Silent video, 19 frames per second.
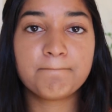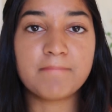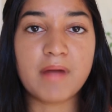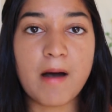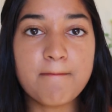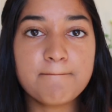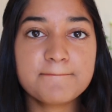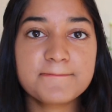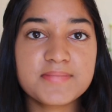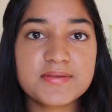
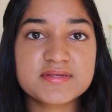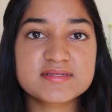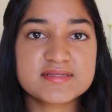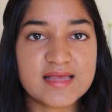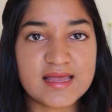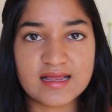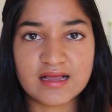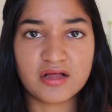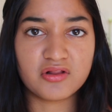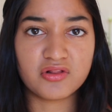bumps
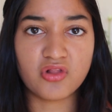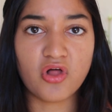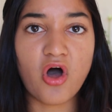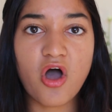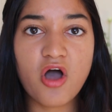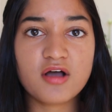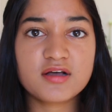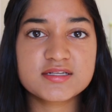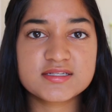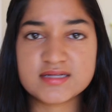and
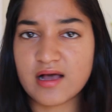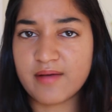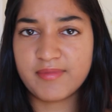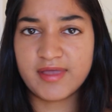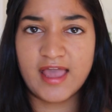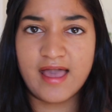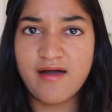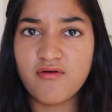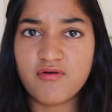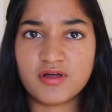clogs
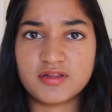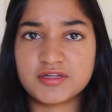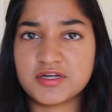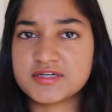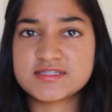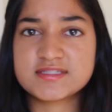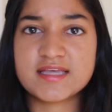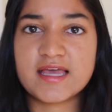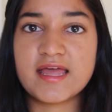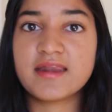coming out on
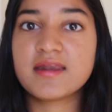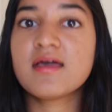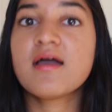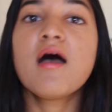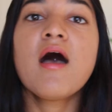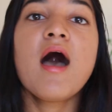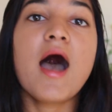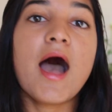their skin.